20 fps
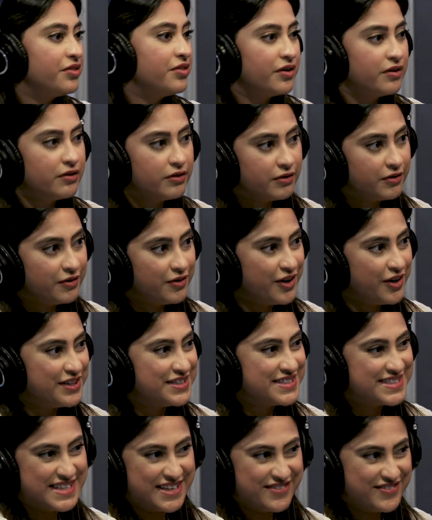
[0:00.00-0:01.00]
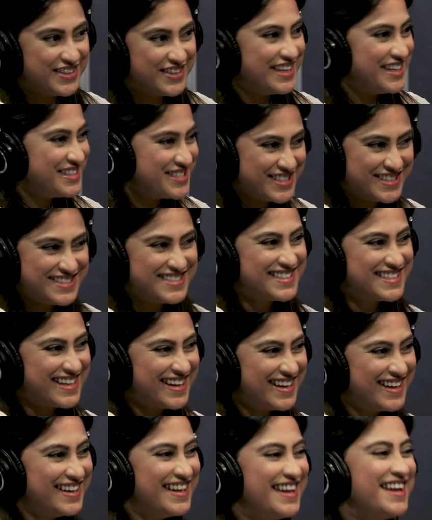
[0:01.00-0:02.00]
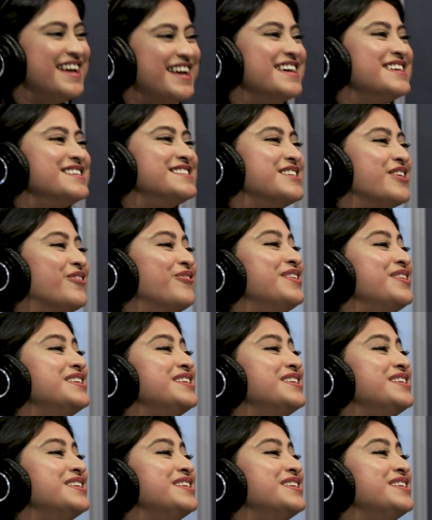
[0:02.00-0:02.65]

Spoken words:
thorough examination done. Yeah. So